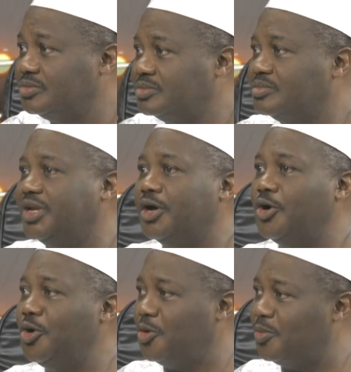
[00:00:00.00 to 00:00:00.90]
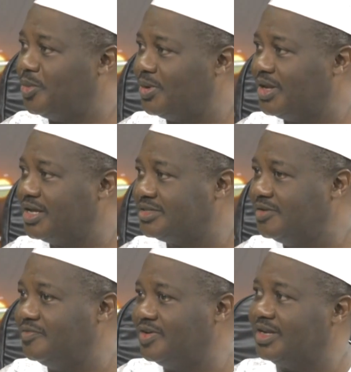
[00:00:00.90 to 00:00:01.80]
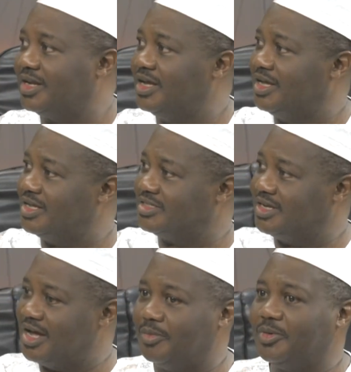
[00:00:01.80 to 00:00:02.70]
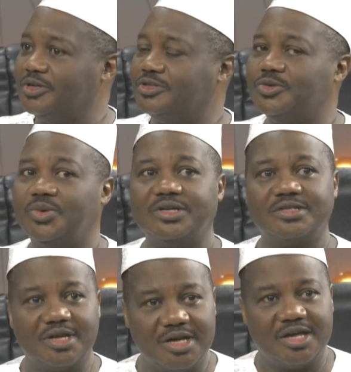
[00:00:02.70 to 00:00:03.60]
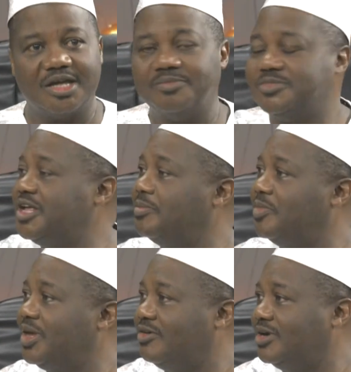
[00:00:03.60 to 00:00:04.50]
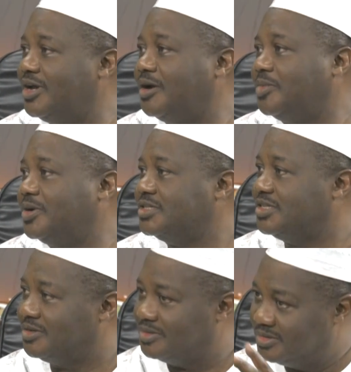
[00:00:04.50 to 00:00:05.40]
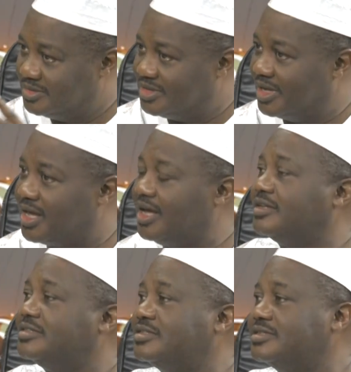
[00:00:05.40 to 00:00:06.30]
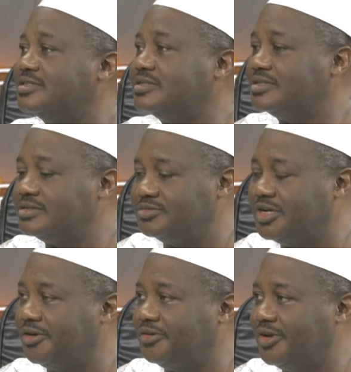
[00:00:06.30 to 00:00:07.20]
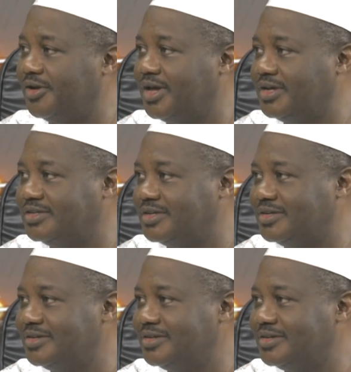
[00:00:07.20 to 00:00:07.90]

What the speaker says: but the hope that something is going to happen in 2 weeks keep them bearing up until they get relocated.